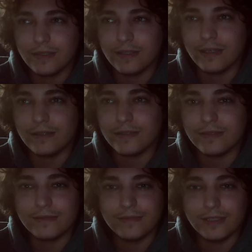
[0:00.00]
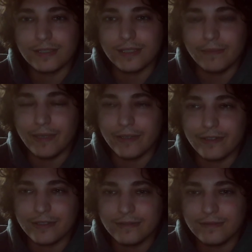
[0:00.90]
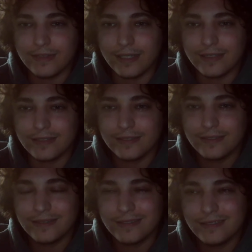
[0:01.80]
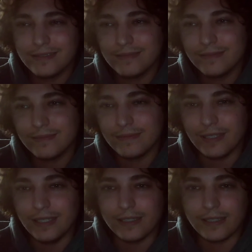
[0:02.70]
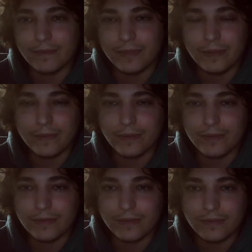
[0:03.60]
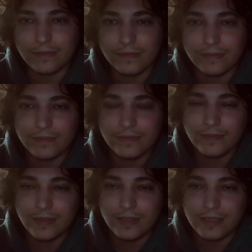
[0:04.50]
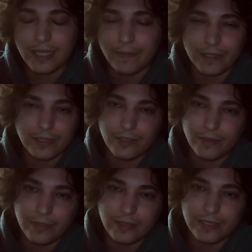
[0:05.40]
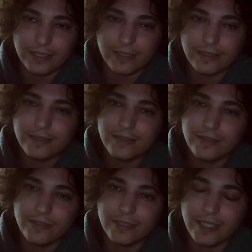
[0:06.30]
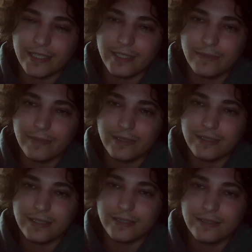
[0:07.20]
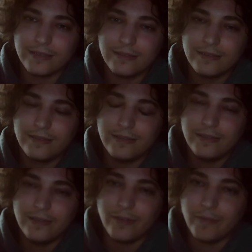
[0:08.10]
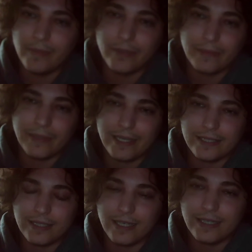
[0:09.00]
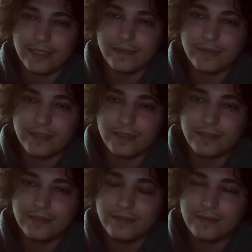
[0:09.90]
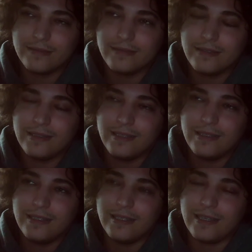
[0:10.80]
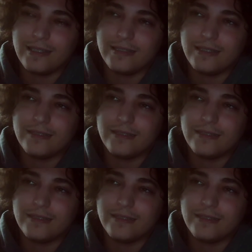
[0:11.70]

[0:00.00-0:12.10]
I don't know, just get better at healing people, tapping into your abilities, your psychic abilities, remembering past lives, and